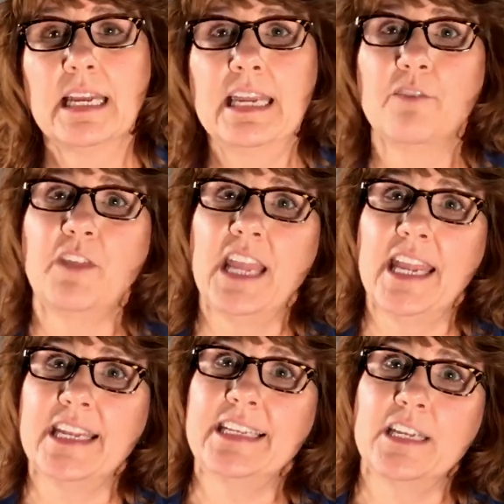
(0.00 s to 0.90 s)
If the
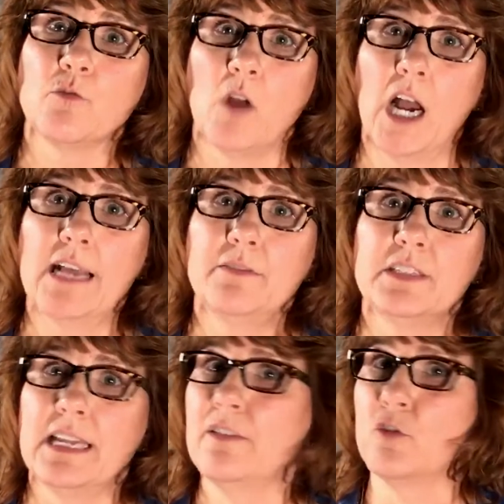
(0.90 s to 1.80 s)
AED
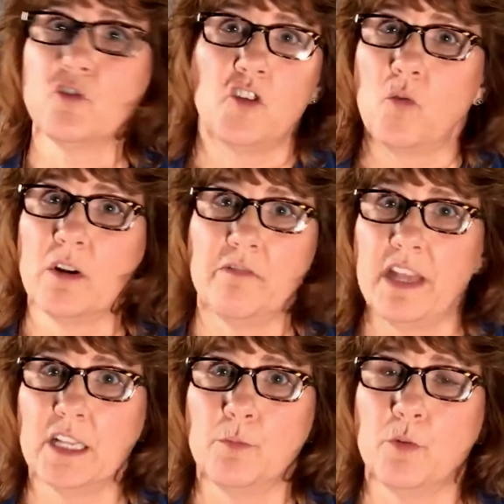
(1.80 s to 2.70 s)
arrives and there's no one
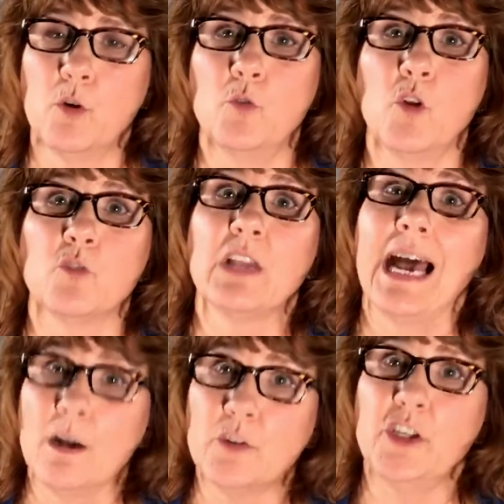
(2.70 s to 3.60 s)
available who knows
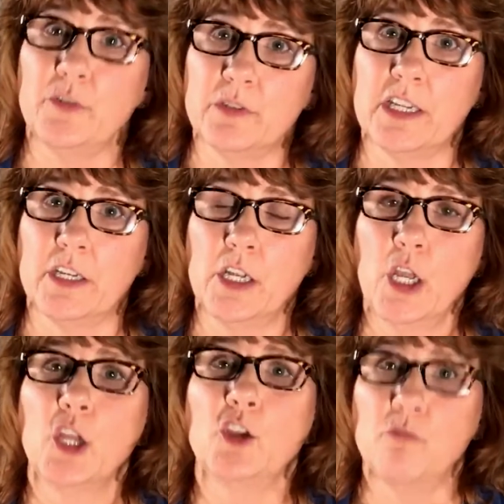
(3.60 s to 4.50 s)
how to use it,
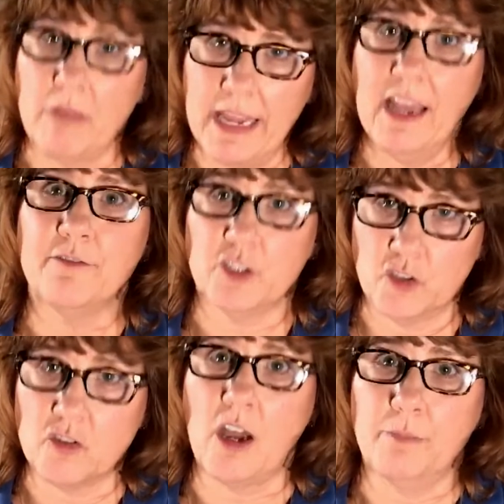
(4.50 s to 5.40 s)
you may have to
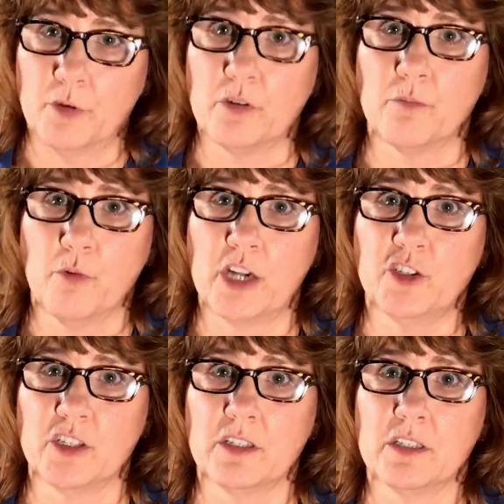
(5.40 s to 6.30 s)
stop your
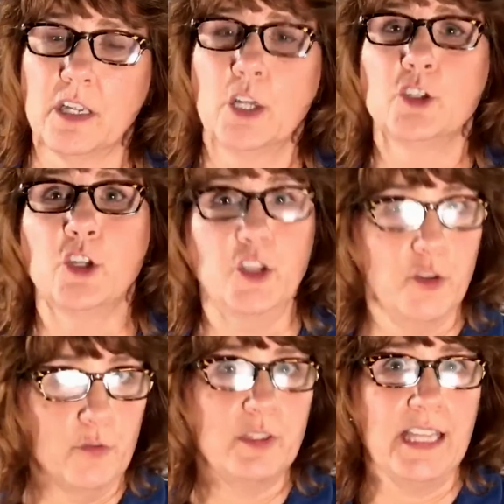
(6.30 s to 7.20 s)
compressions to
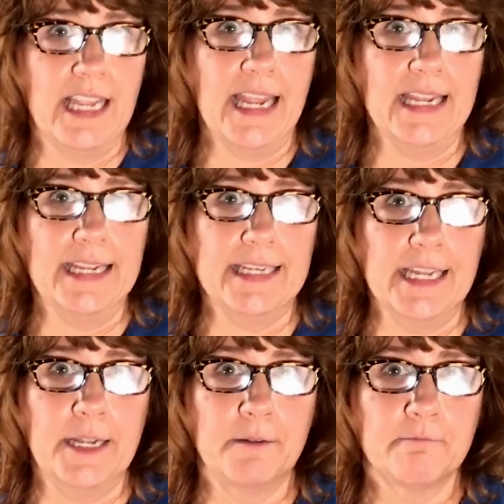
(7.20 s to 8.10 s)
use the
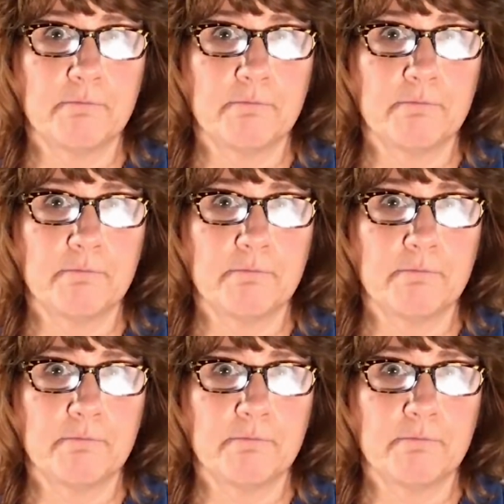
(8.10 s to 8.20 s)
AED.